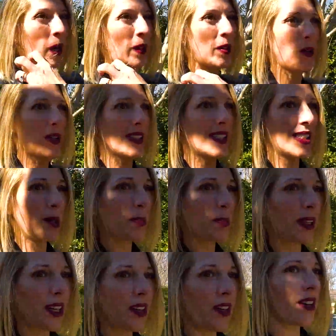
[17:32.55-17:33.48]
and you can see a
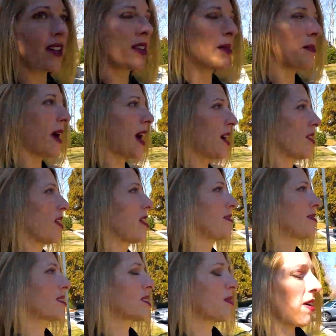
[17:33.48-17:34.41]
playground in the
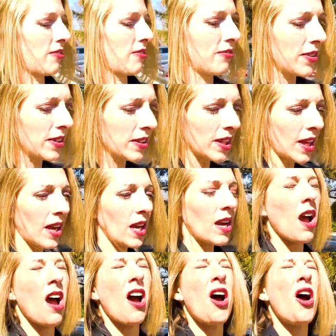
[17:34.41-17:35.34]
background. So I feel like
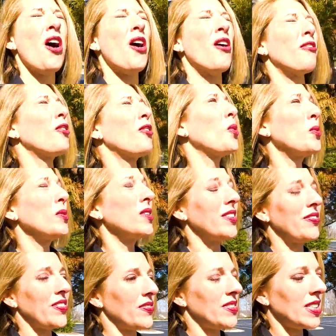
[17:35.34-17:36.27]
for only
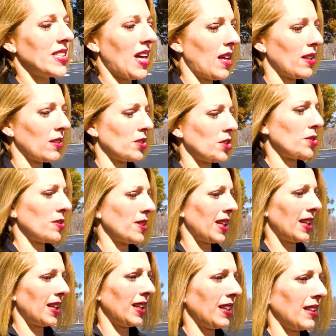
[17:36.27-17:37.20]
$50, you're
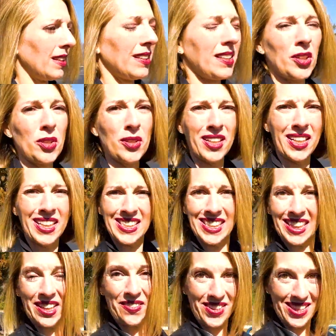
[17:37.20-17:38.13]
getting to
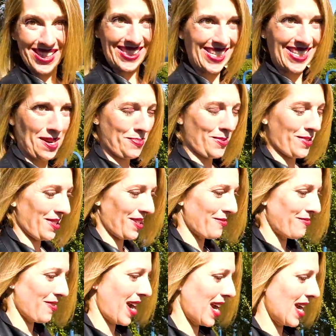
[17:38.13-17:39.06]
live in this
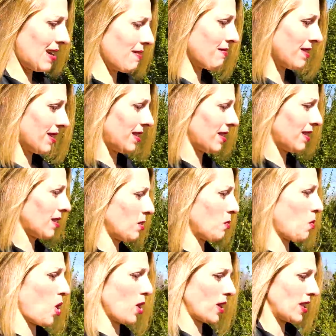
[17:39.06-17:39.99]
neighborhood, right? With the
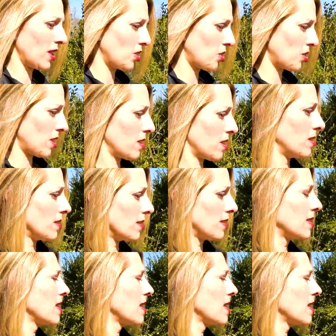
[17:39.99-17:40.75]
walking trails